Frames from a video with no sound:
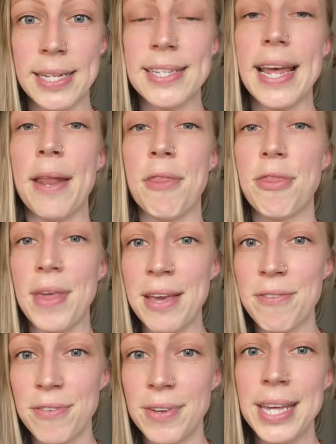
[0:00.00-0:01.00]
and
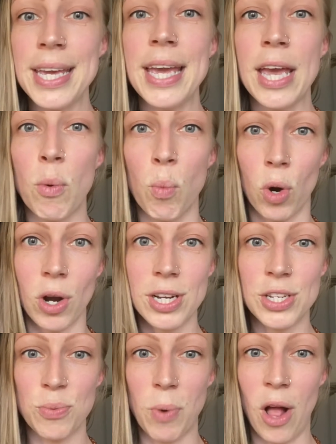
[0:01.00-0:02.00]
thankfully it
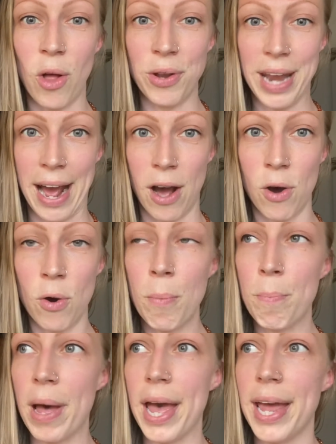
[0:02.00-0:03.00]
works well now,
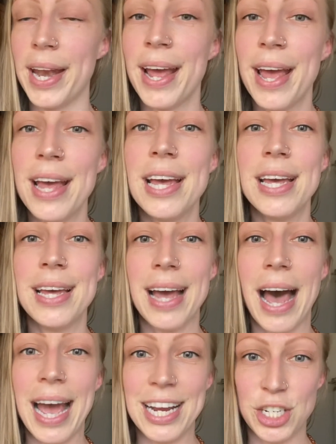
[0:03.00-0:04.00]
but
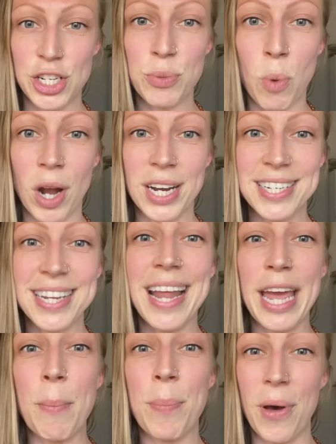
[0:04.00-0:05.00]
I just wanted to
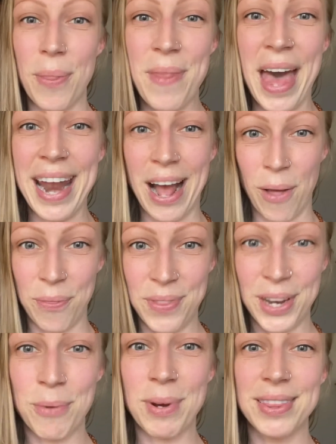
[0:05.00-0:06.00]
like put that out
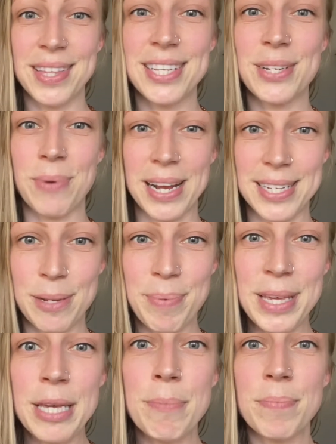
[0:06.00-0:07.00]
there with this
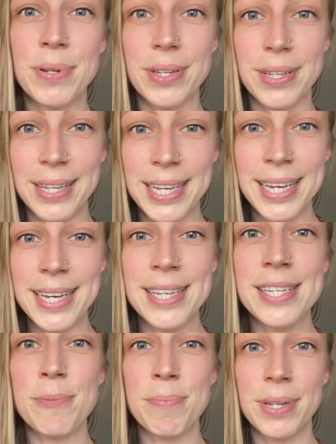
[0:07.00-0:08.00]
recipe.
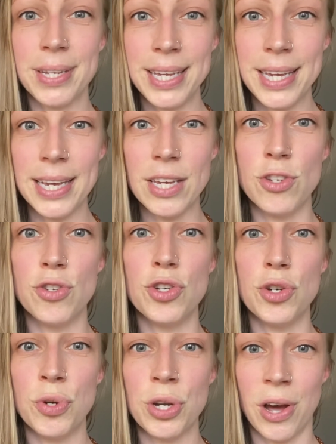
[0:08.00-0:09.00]
Please, please
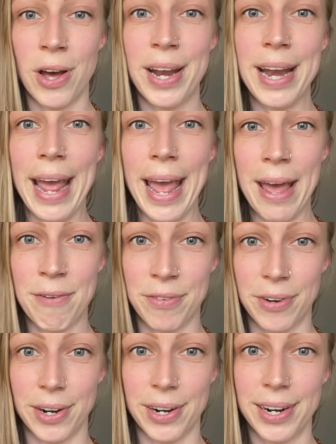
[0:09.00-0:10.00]
do not
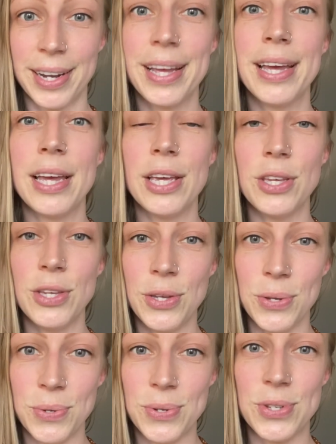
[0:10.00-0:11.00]
ever
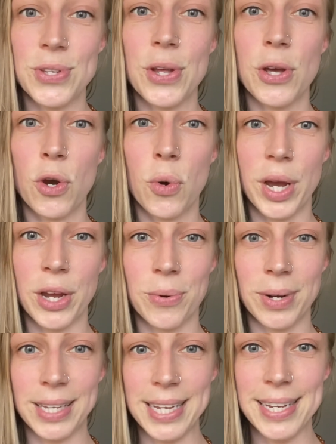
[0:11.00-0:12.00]
use quick
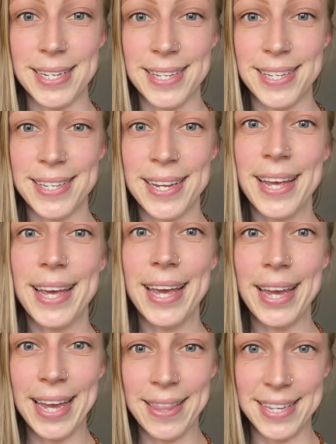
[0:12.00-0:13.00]
release
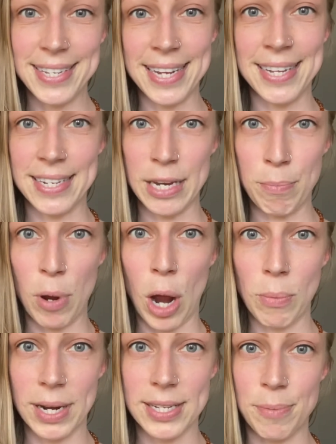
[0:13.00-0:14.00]
in this Instant
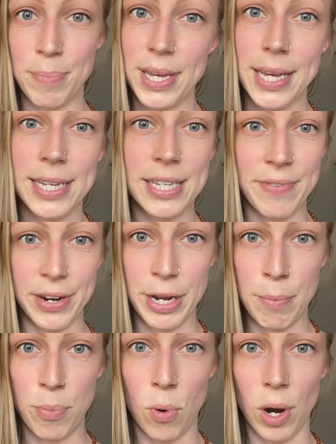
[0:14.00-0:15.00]
Pot recipe. It's very
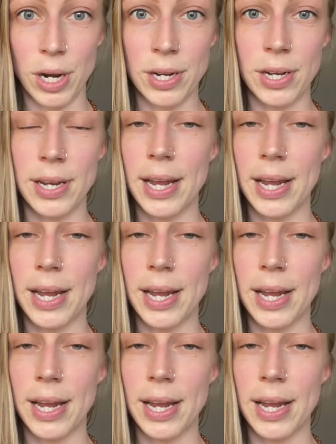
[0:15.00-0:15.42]
important.